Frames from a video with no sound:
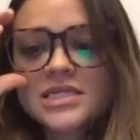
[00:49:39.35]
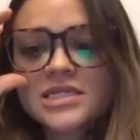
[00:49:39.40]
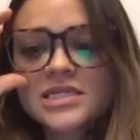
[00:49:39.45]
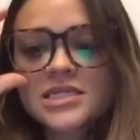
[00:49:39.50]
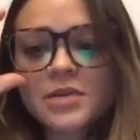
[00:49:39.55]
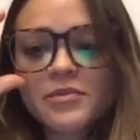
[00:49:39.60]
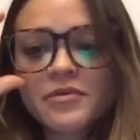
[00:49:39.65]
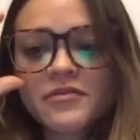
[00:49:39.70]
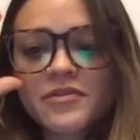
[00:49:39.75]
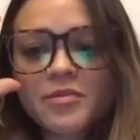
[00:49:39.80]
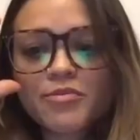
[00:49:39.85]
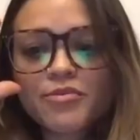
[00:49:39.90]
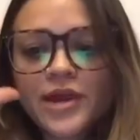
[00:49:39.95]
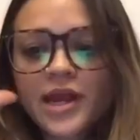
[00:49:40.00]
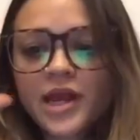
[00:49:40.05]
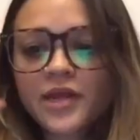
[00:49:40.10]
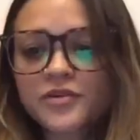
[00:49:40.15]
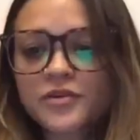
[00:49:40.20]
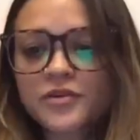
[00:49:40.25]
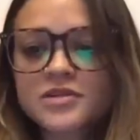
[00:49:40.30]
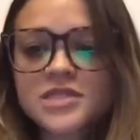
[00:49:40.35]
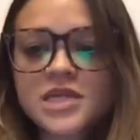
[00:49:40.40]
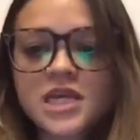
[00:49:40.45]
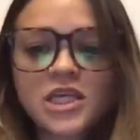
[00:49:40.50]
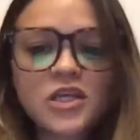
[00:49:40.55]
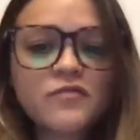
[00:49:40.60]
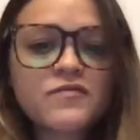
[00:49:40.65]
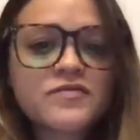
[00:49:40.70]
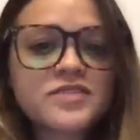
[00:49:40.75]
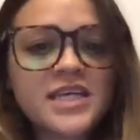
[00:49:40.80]
some of the breakthroughs that
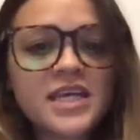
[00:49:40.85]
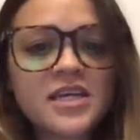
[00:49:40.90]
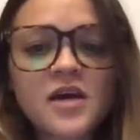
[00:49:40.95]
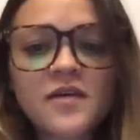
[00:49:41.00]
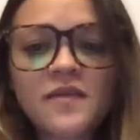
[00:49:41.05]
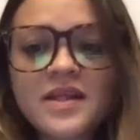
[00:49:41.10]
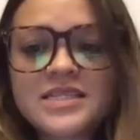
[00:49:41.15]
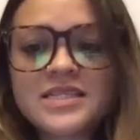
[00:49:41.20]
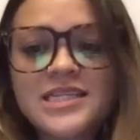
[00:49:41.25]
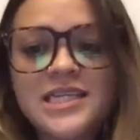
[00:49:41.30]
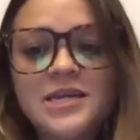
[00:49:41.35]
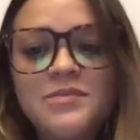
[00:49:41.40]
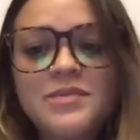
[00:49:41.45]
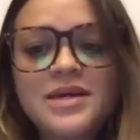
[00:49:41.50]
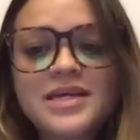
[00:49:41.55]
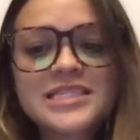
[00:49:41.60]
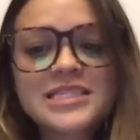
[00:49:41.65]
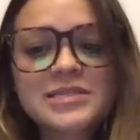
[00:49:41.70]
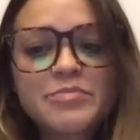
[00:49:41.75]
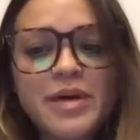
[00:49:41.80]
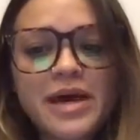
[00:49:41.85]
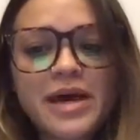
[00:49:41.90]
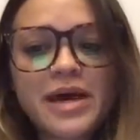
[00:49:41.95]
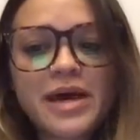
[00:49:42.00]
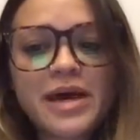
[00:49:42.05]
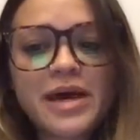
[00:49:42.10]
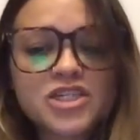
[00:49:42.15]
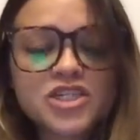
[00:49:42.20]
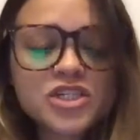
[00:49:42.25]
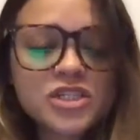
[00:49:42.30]
you've seen on the team,
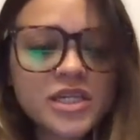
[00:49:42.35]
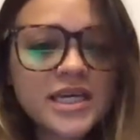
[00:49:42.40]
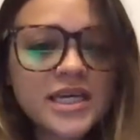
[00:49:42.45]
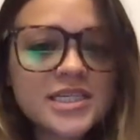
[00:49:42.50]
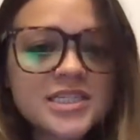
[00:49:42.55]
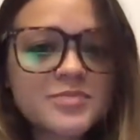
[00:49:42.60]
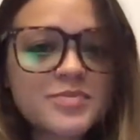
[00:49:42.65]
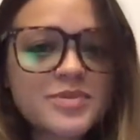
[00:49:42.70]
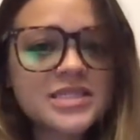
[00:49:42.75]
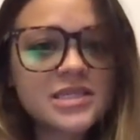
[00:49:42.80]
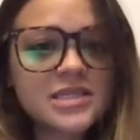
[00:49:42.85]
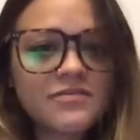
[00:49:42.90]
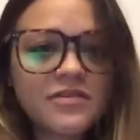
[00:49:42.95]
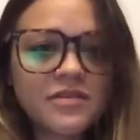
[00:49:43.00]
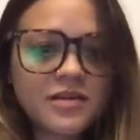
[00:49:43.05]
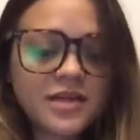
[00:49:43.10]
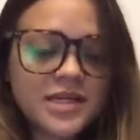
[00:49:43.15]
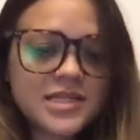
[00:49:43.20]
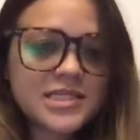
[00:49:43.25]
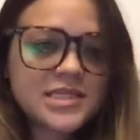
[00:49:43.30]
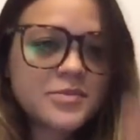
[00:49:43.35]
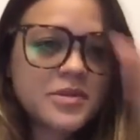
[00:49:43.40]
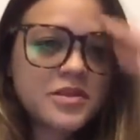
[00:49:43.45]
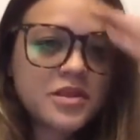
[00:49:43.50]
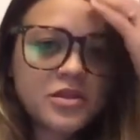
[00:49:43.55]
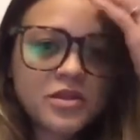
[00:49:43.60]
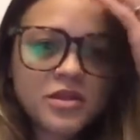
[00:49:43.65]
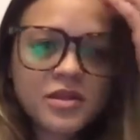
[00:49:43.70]
especially specifically some of the,